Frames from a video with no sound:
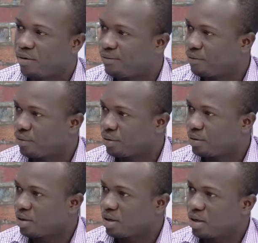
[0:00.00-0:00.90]
food,
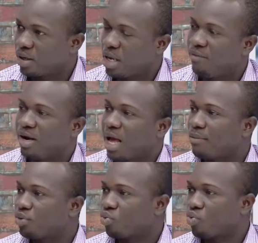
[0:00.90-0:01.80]
even
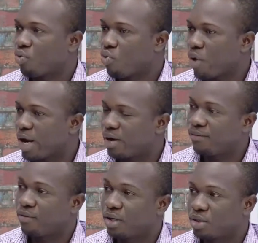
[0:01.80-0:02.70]
up to where the
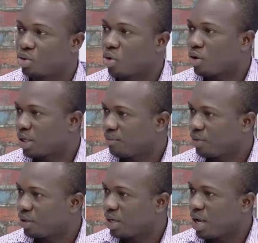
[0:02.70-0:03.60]
food is stored,
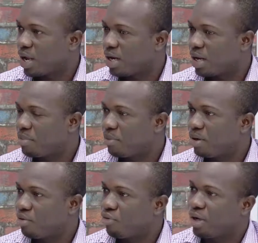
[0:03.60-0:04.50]
and then
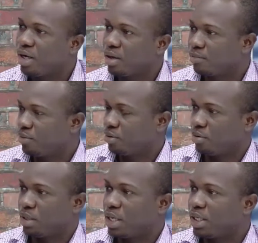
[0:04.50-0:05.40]
maybe
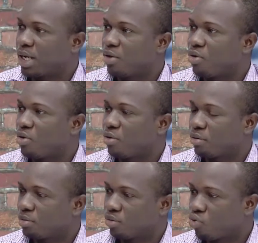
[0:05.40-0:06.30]
reheated or
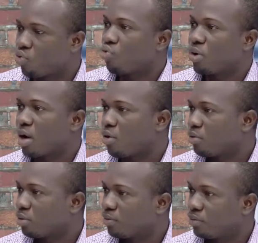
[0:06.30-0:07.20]
cooled
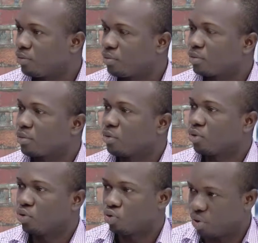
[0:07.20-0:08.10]
down
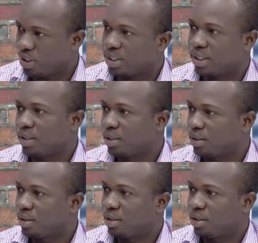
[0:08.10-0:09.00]
to eating.
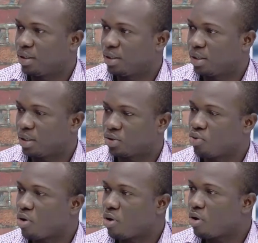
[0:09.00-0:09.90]
Yeah,
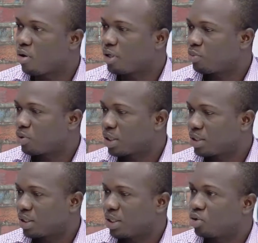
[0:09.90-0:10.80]
so all these
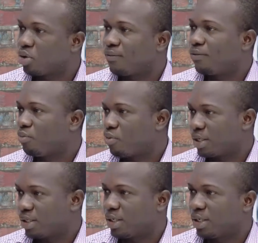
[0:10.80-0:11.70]
processes lead to the food
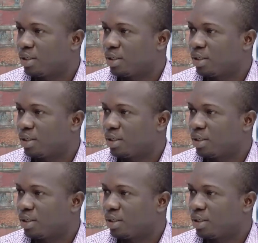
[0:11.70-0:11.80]
poisoning.